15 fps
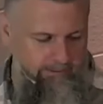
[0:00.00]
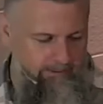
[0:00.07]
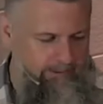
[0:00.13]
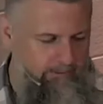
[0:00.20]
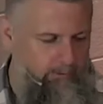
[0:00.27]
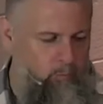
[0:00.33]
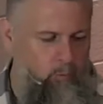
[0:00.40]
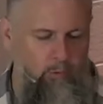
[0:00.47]

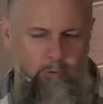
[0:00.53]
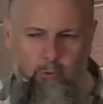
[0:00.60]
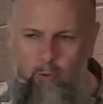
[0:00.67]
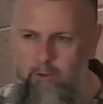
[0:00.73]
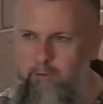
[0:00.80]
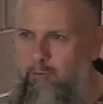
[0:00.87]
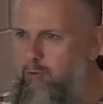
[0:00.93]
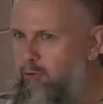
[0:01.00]
section will
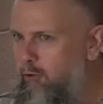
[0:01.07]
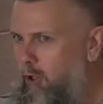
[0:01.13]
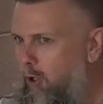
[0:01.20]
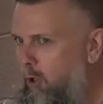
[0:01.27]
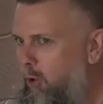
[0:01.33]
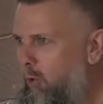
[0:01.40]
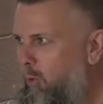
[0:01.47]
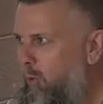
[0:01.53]
sort of
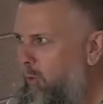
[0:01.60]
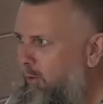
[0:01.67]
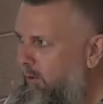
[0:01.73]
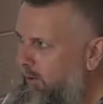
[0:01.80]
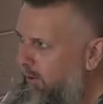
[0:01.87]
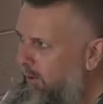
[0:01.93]
show